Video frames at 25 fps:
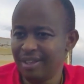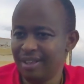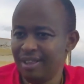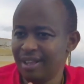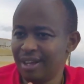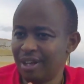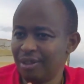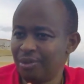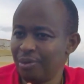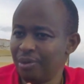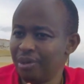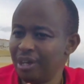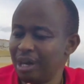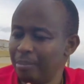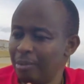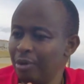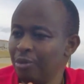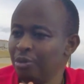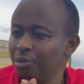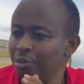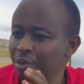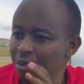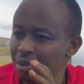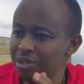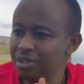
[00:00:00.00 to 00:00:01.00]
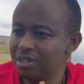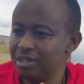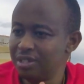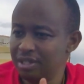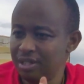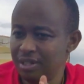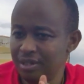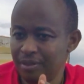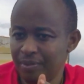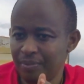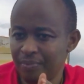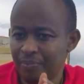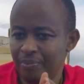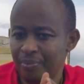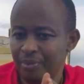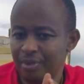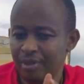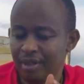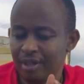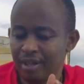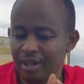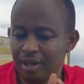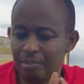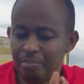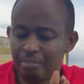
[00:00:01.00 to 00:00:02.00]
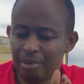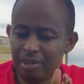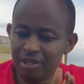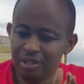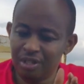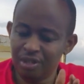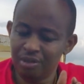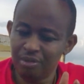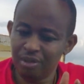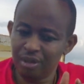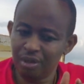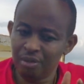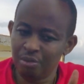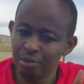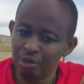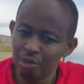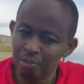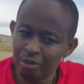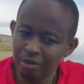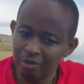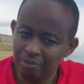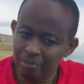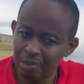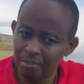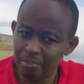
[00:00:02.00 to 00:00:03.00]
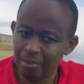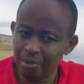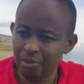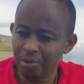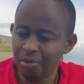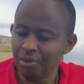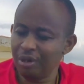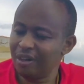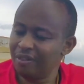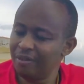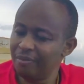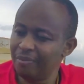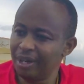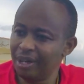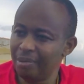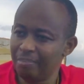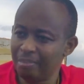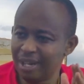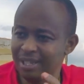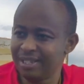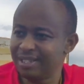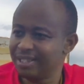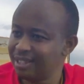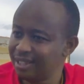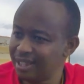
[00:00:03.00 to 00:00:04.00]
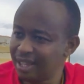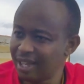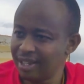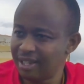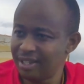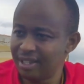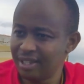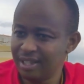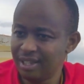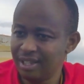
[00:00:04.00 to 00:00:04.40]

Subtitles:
They are talking about those particular group of people who have bypassed that.